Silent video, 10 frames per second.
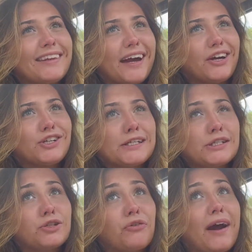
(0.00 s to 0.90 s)
that could
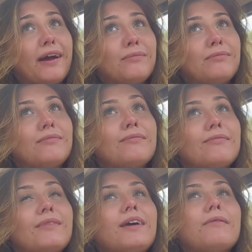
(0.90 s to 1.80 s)
describe
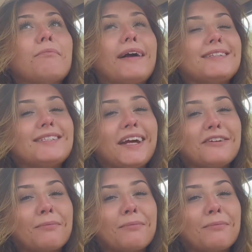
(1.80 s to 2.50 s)
my state of